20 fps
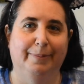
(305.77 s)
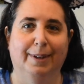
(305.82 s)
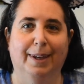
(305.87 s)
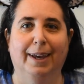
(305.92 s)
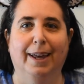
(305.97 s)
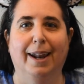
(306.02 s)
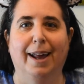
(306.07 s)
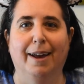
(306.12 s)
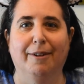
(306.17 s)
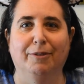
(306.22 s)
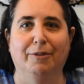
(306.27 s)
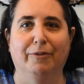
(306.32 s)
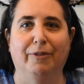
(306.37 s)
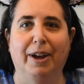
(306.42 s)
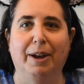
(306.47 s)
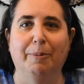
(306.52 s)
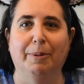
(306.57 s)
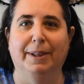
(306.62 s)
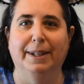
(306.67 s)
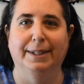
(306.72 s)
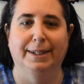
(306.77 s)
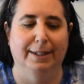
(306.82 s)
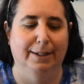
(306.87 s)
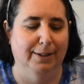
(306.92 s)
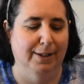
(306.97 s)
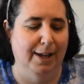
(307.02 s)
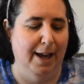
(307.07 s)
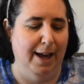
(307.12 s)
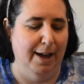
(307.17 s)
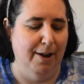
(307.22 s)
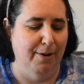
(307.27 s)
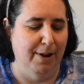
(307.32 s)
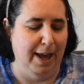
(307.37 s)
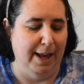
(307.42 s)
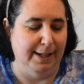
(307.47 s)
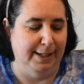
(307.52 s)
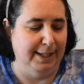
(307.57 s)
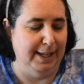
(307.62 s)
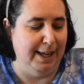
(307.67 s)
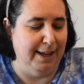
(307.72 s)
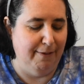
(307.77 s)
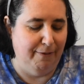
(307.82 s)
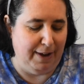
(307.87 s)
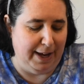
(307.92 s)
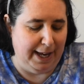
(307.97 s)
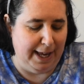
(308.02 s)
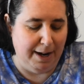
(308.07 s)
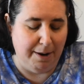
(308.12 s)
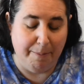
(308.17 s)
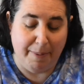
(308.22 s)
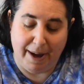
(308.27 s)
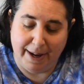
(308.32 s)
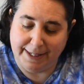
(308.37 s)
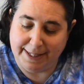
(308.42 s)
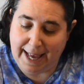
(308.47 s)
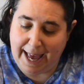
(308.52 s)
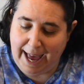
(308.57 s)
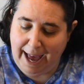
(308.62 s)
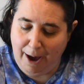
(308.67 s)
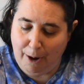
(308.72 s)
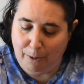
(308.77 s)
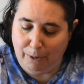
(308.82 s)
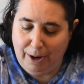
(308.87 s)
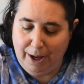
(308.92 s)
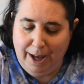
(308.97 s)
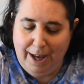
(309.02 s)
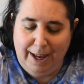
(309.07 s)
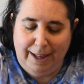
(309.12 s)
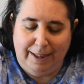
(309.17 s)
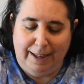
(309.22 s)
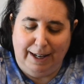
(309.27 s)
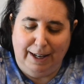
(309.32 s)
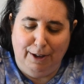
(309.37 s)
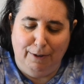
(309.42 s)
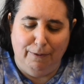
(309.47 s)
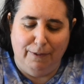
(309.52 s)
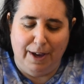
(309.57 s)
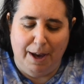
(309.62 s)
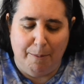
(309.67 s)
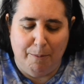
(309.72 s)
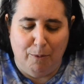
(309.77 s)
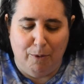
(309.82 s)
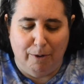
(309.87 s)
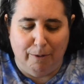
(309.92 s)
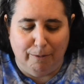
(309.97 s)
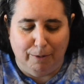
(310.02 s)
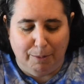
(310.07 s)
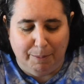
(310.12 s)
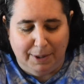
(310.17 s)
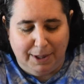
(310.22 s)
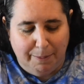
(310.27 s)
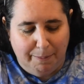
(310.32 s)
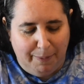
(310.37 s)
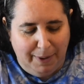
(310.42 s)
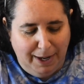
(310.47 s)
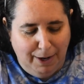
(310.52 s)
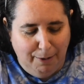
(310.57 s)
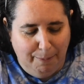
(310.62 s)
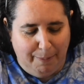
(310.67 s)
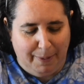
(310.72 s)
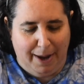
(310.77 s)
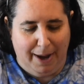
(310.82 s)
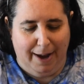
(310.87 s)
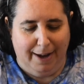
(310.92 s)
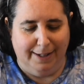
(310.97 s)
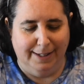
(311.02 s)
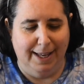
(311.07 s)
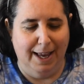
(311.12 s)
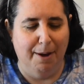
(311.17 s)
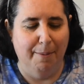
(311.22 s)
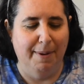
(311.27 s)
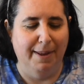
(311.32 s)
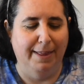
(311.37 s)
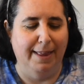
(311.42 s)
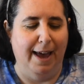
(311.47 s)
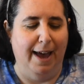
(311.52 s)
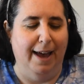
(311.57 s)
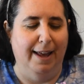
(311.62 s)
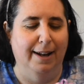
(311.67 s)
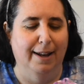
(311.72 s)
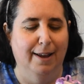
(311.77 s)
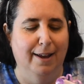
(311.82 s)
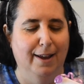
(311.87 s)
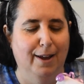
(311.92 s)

I'm going to have to fight with this little guy. Okay, see, if I get a box out, then you've got more room in the bigger box. How about that?